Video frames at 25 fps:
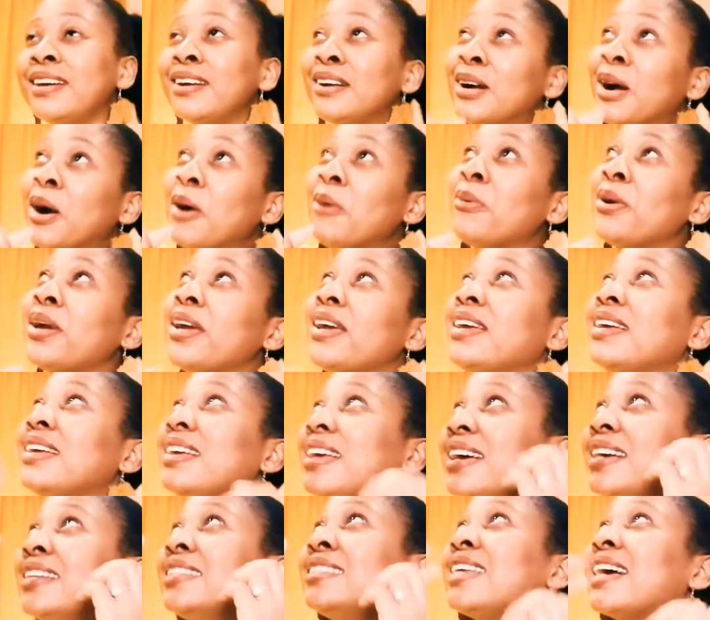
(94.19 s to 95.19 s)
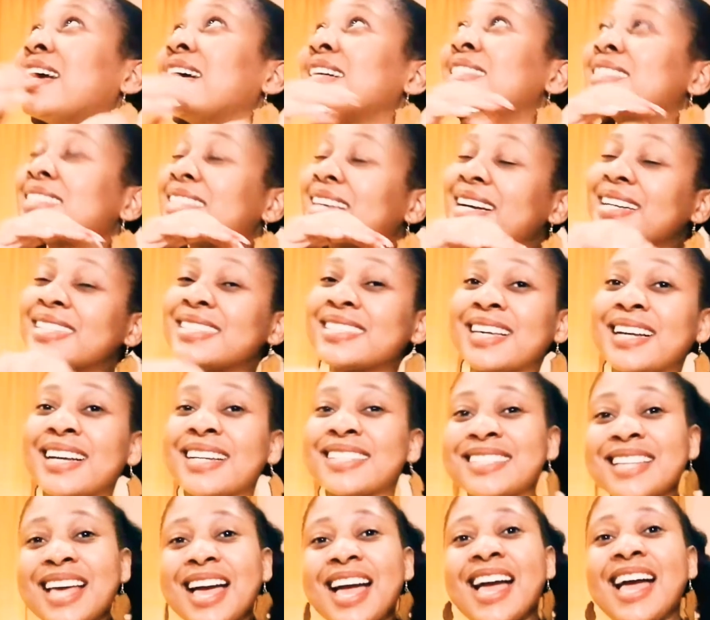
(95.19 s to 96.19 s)
going, taka, taka, taka,
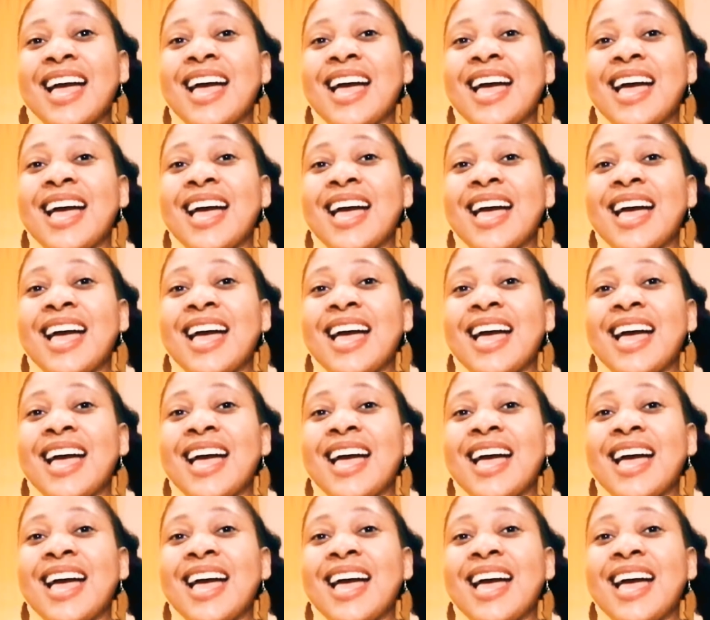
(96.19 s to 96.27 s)
taka,